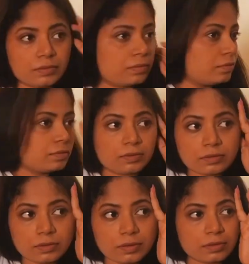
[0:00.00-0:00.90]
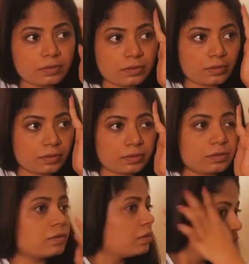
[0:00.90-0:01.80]

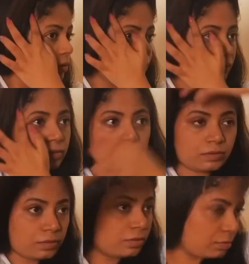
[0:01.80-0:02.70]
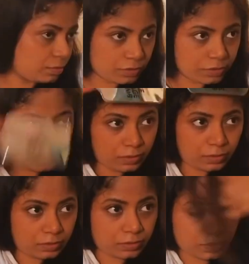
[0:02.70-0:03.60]

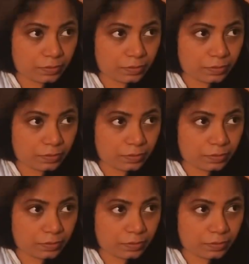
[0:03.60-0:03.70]
(silence)